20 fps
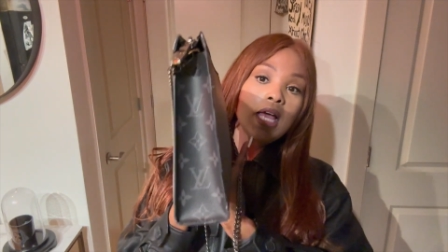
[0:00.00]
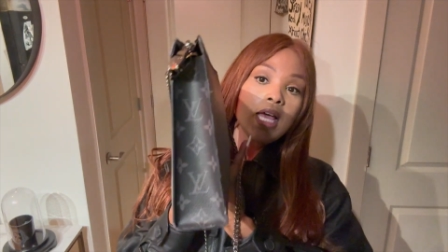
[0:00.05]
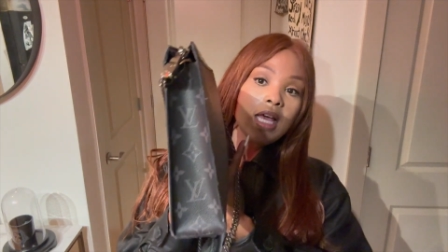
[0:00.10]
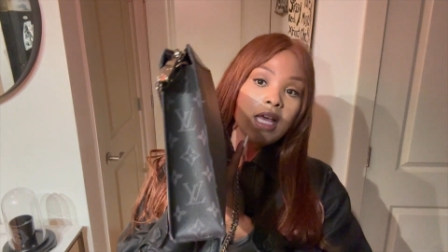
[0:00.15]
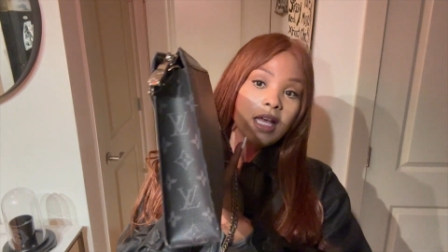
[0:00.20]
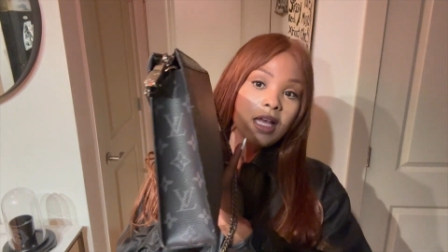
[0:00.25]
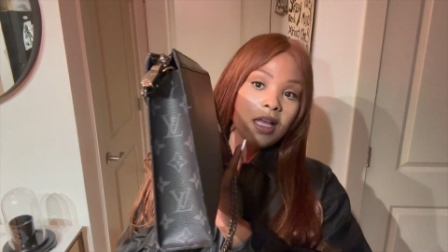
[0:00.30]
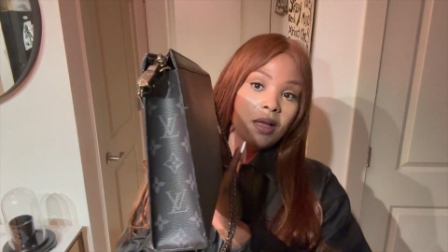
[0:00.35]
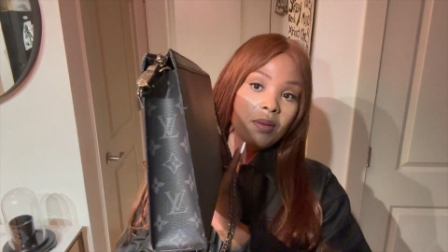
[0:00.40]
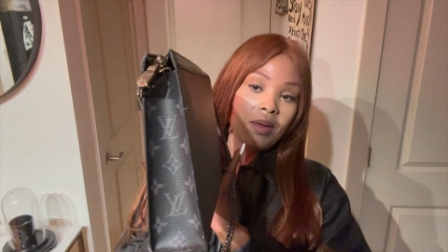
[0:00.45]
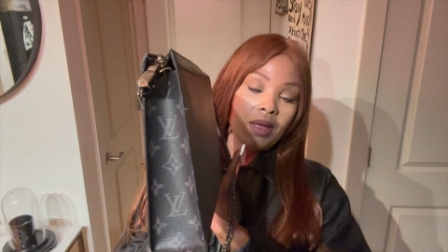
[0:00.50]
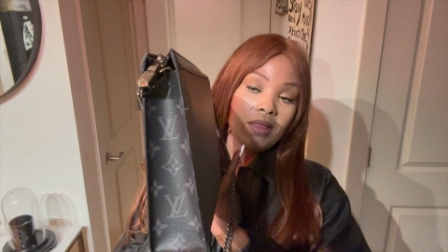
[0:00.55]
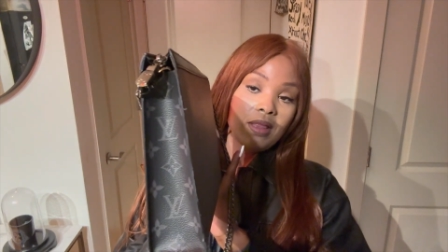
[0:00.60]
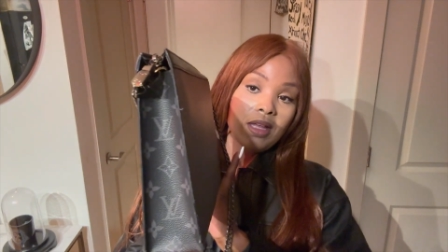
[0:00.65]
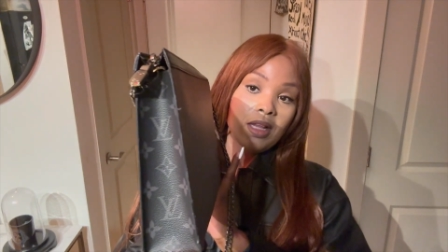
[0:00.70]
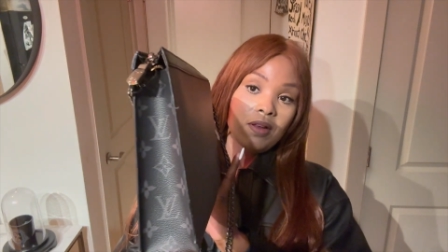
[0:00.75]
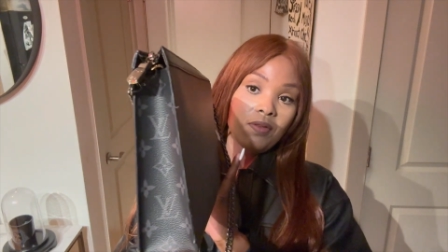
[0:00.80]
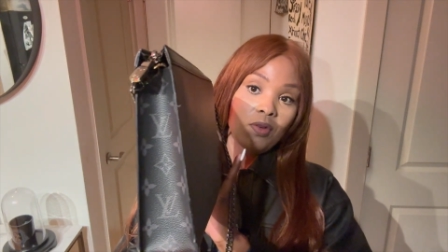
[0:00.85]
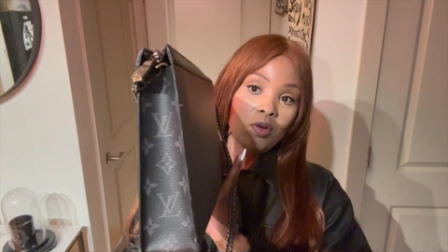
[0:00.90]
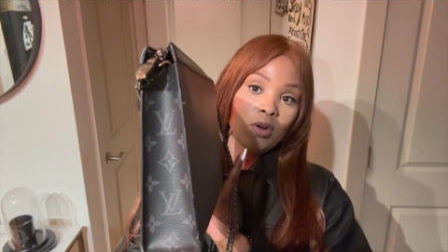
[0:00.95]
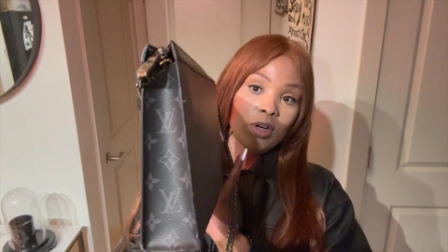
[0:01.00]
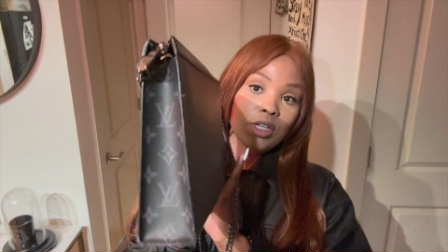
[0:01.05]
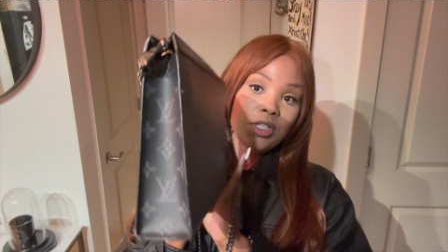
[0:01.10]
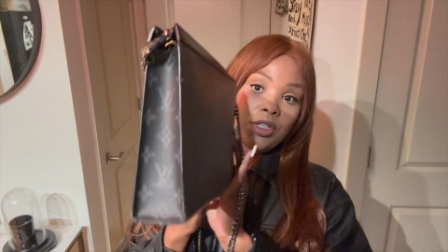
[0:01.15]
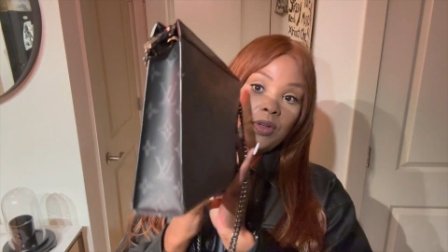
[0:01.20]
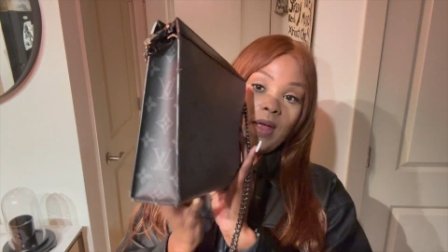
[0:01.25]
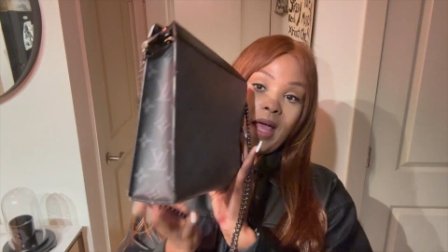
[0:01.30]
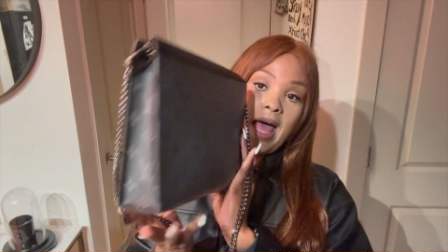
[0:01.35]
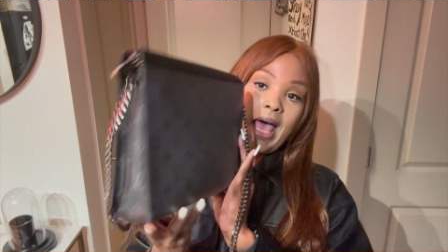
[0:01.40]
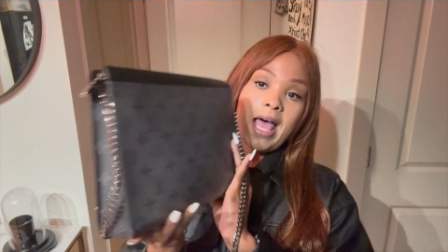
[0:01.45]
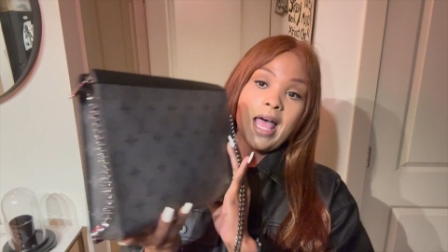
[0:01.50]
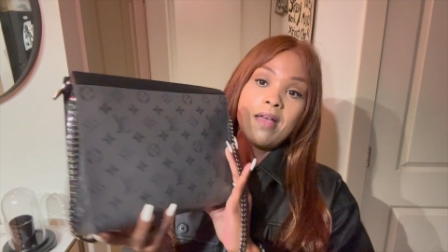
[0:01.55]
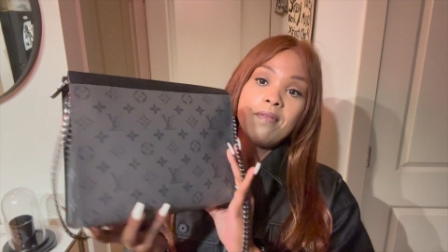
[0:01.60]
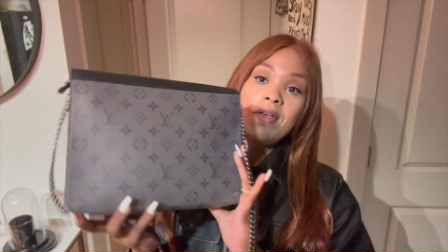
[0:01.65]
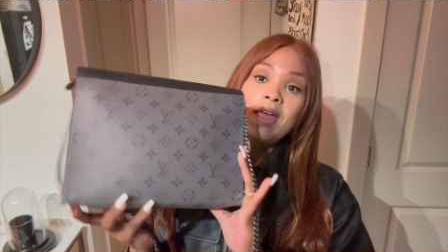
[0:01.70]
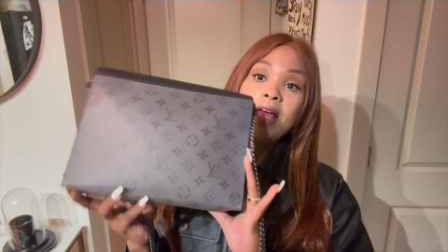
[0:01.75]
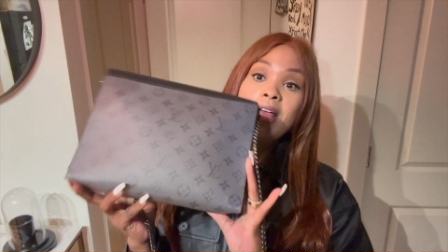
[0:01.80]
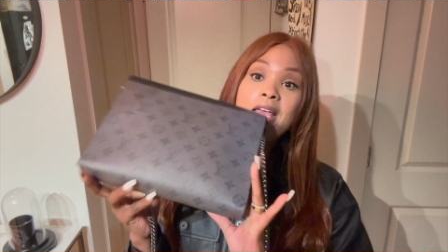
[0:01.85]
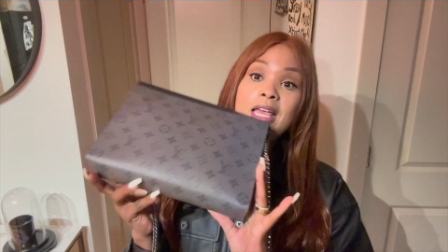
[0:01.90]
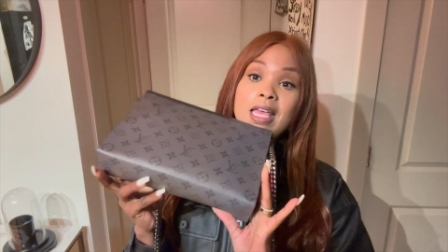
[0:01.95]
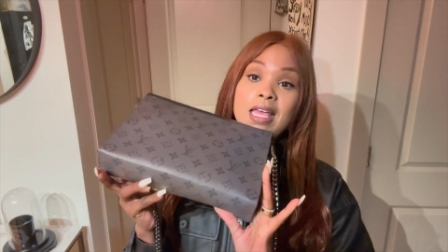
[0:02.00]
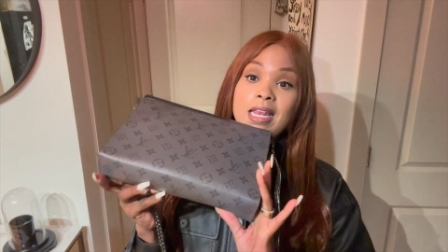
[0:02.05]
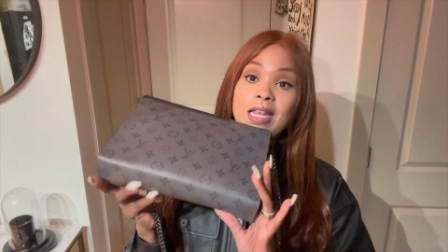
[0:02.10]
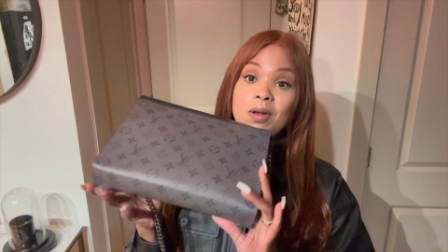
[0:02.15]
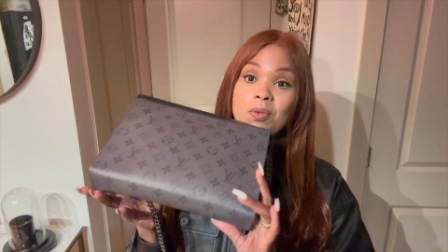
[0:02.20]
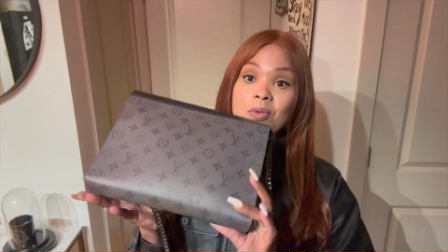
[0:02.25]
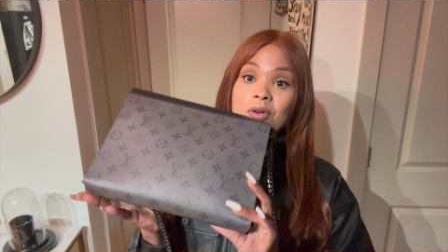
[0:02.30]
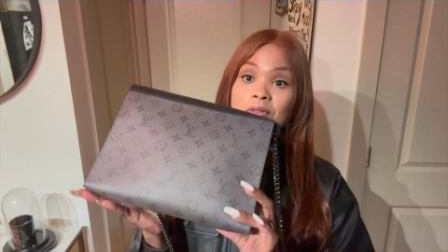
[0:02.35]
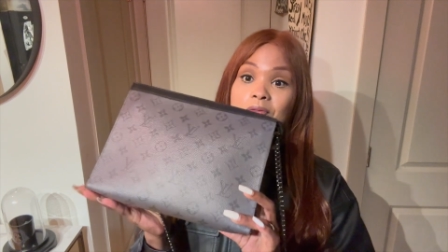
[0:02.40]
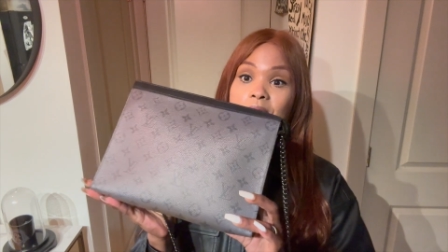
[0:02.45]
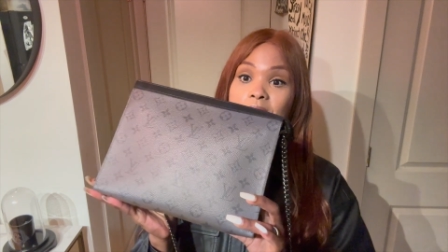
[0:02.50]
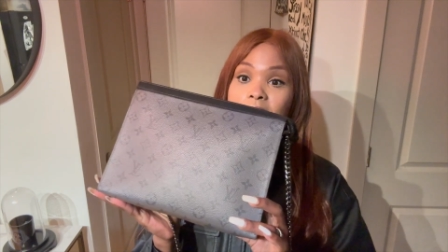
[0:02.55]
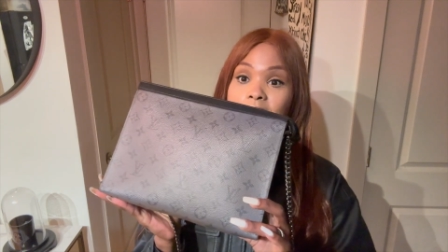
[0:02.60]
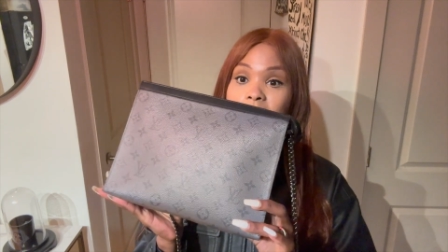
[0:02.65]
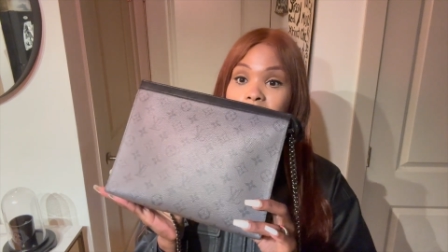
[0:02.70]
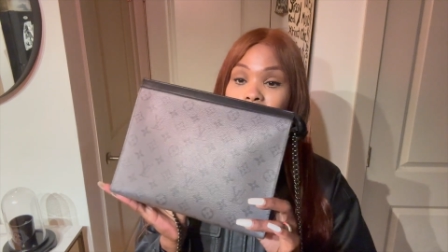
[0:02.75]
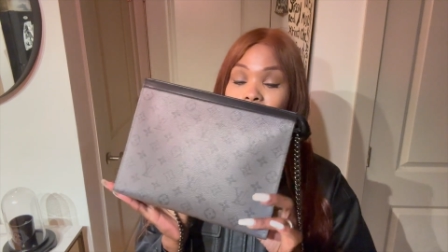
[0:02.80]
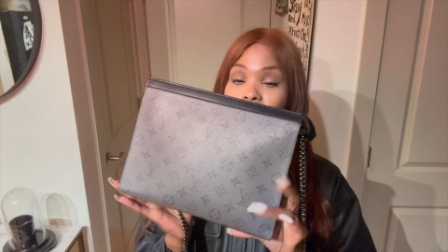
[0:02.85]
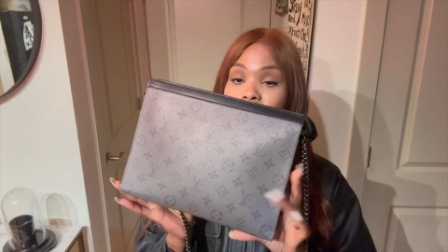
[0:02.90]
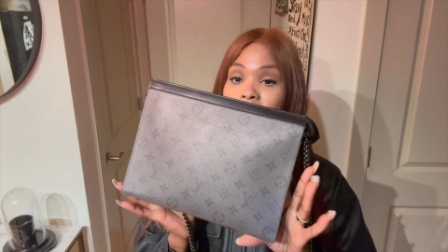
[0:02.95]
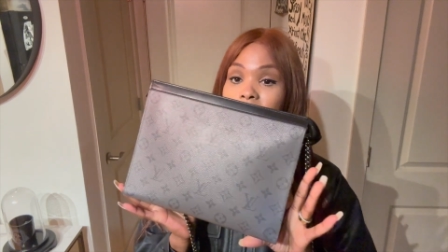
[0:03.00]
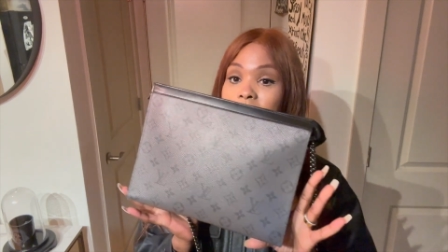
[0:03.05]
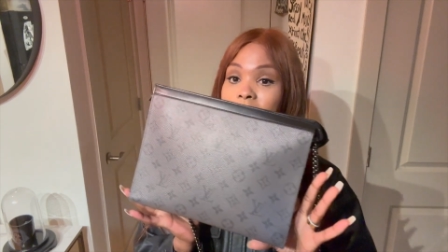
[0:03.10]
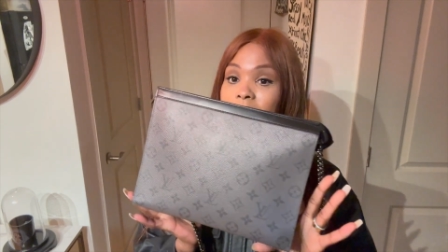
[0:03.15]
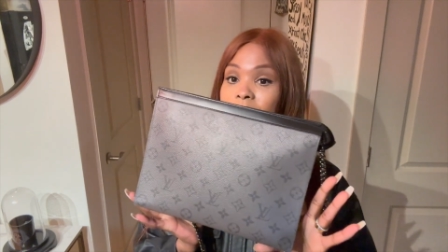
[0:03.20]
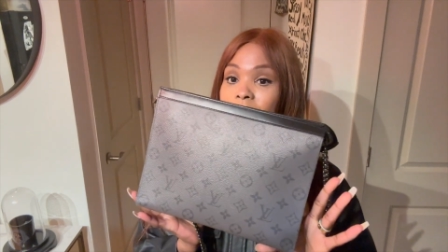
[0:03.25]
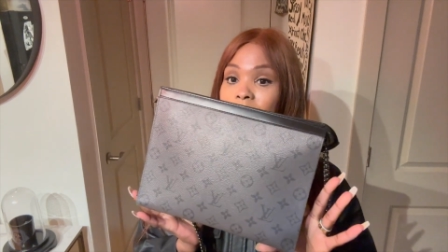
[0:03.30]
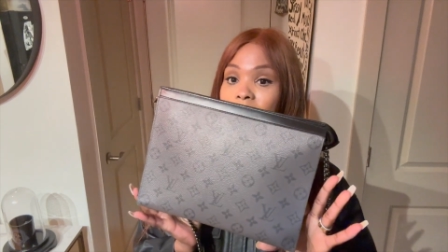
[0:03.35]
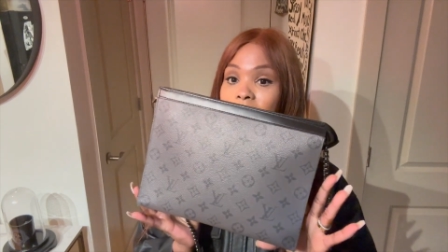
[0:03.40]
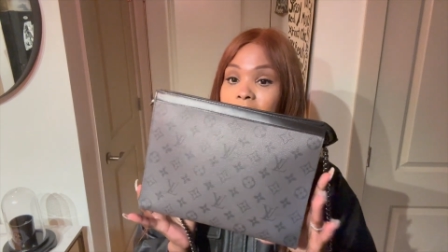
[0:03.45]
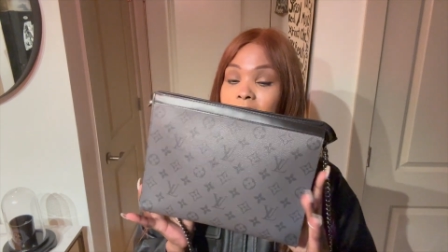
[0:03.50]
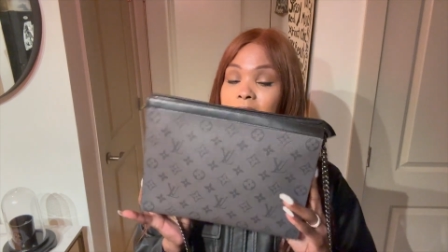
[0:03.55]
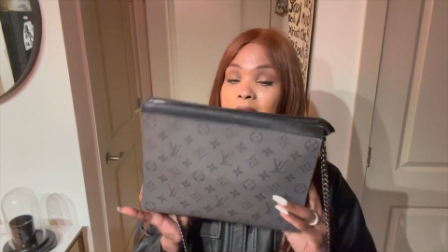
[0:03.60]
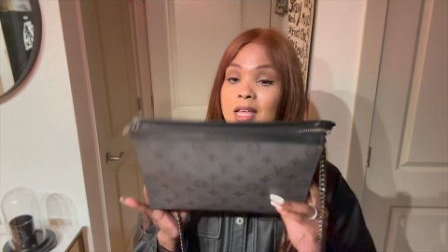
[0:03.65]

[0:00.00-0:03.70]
um, and then of course you have it in reverse on the front